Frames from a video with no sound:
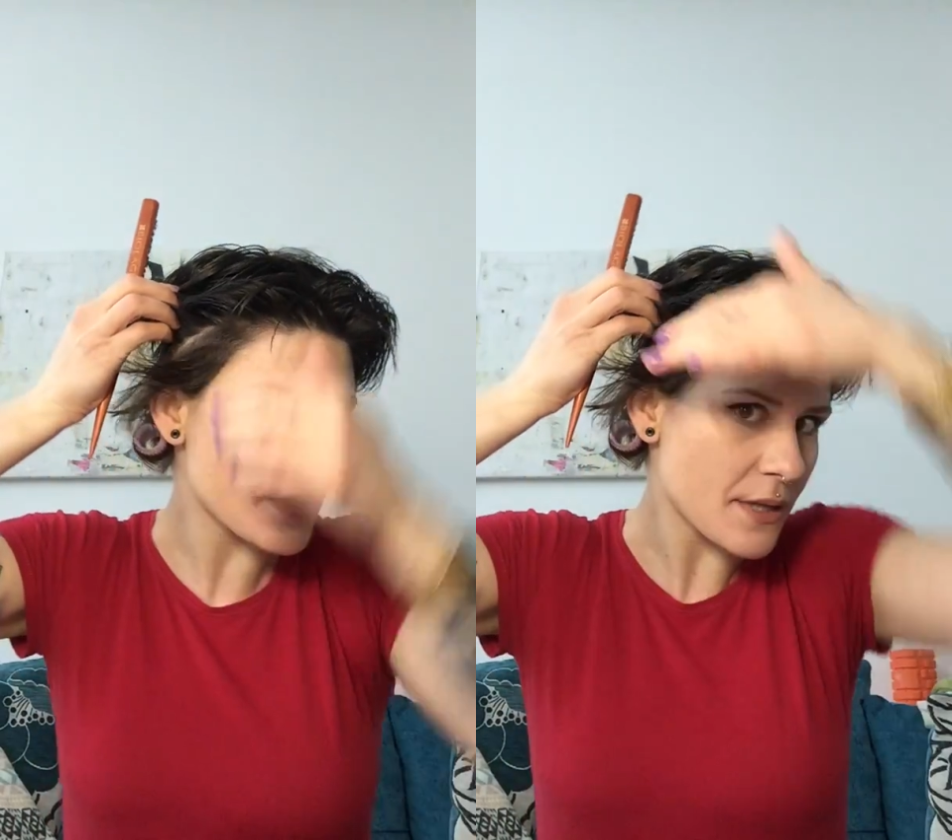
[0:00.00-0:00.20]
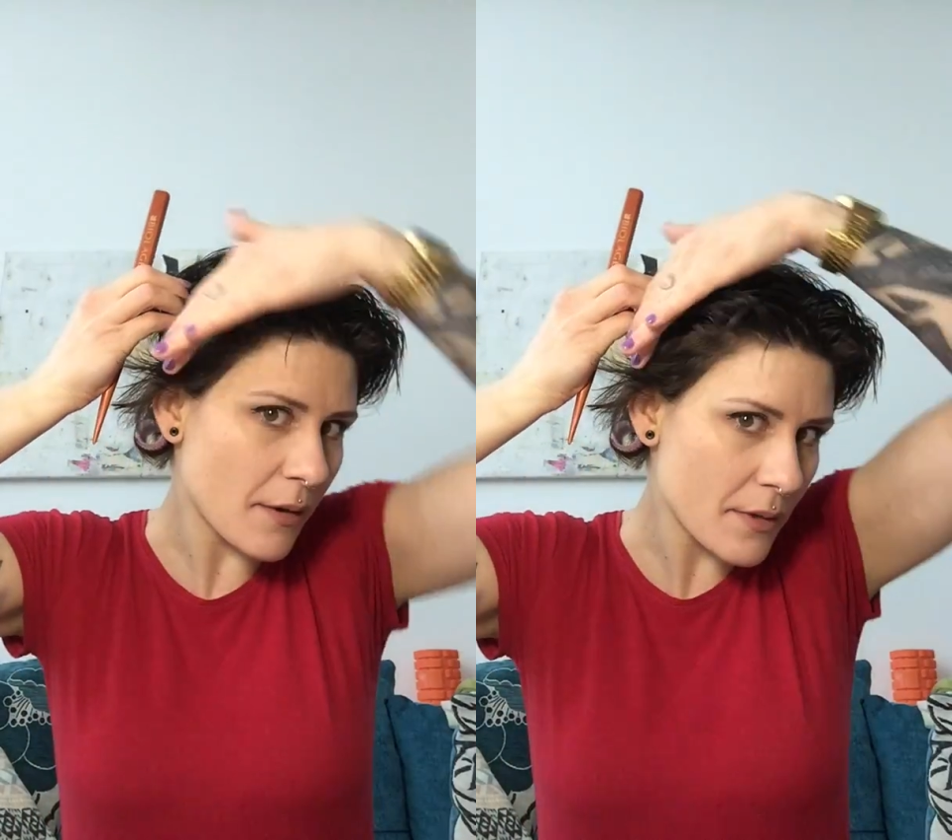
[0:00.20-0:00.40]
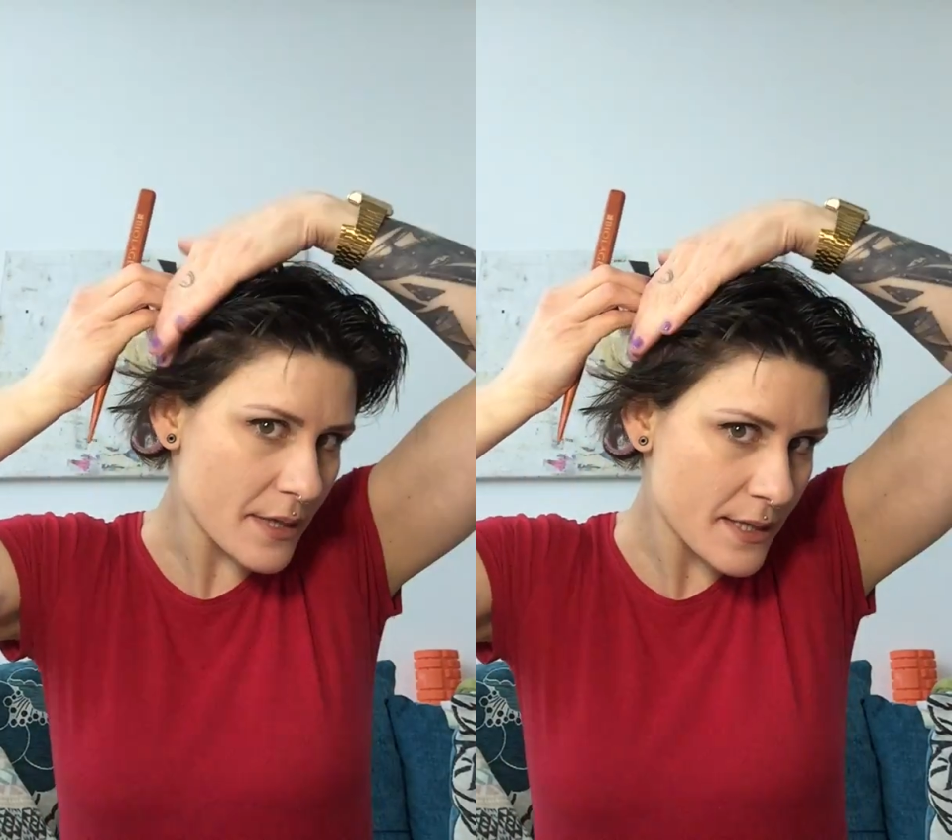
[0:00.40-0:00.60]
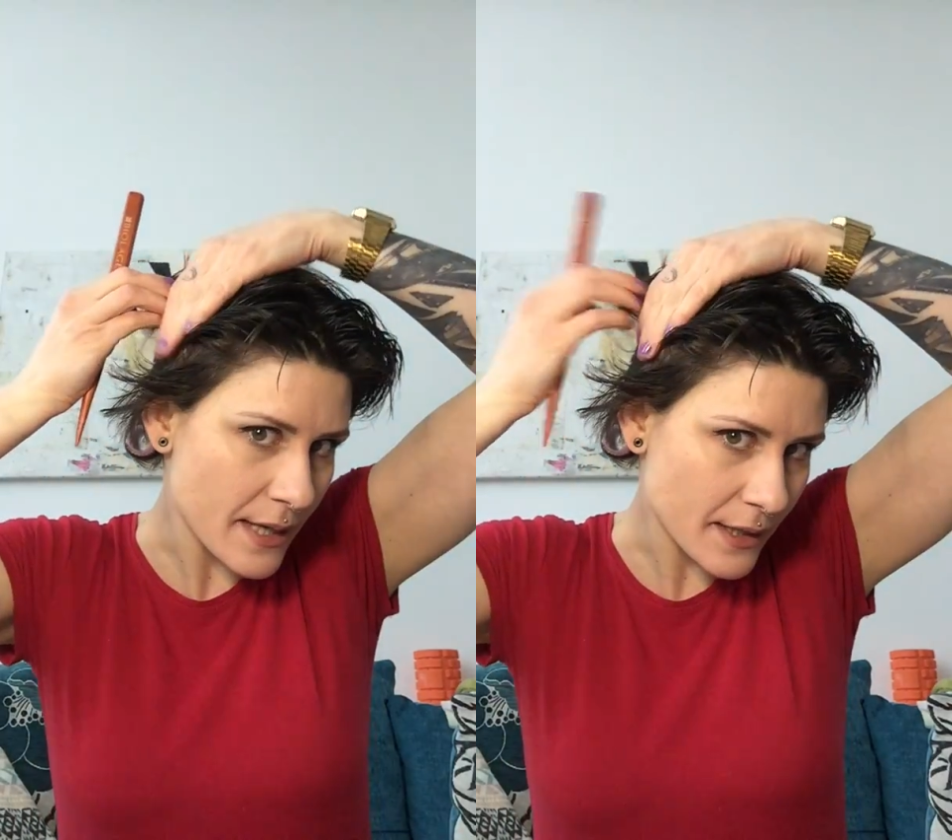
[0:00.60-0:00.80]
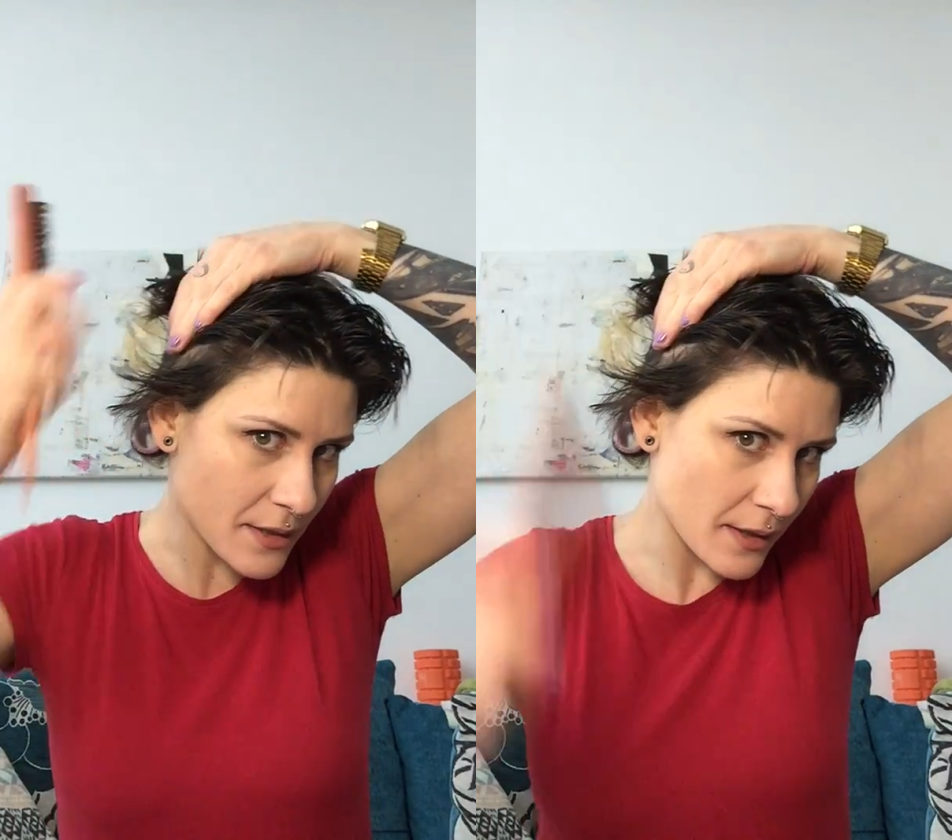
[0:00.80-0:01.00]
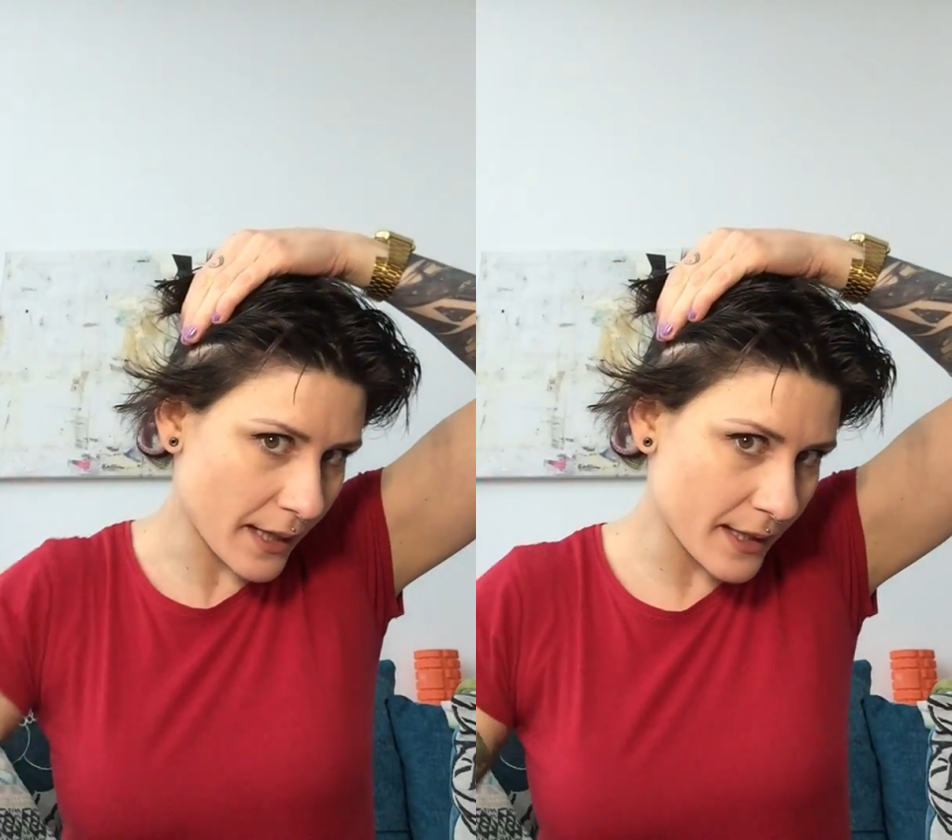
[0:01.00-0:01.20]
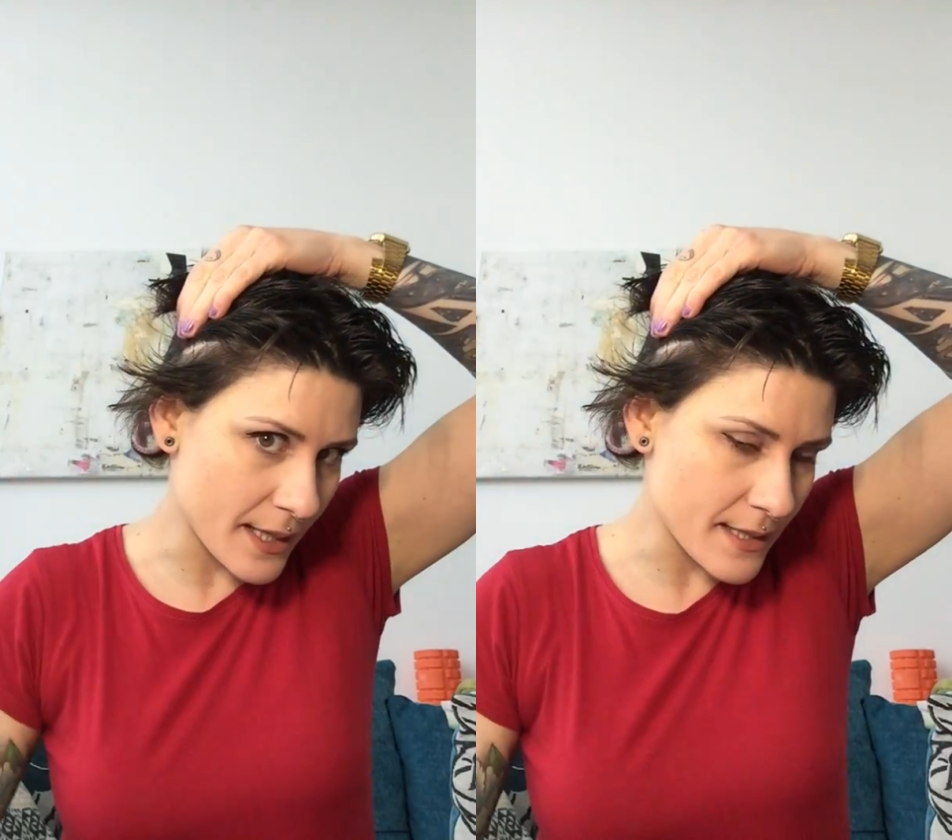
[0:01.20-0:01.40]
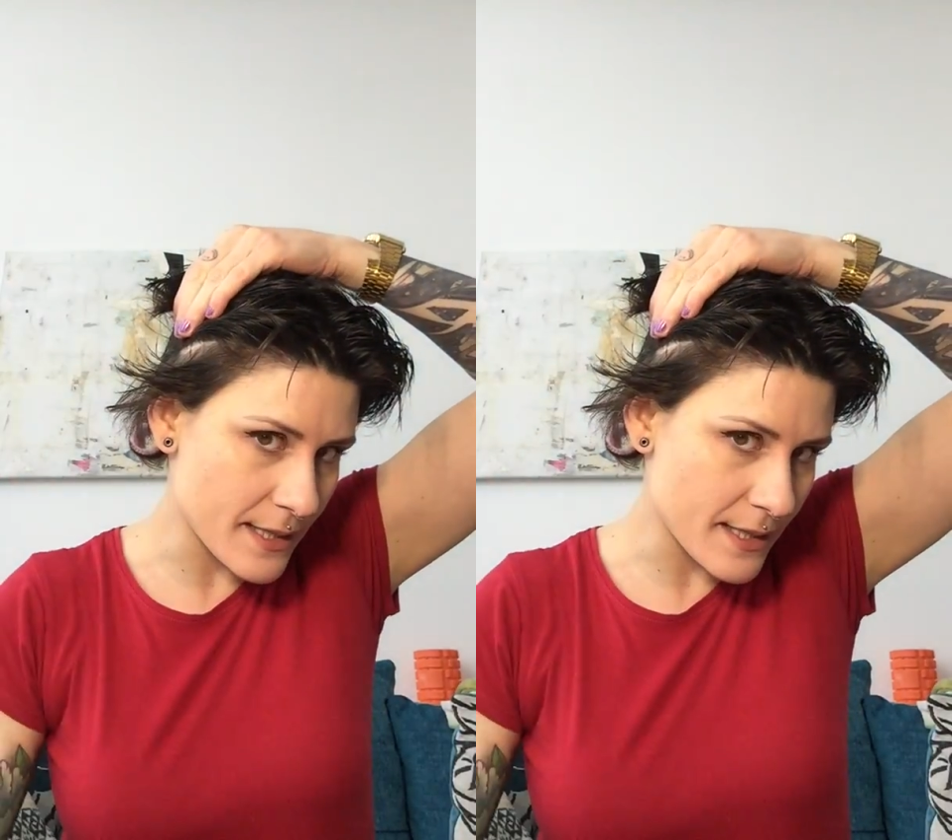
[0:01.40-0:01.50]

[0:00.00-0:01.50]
start with this section like this,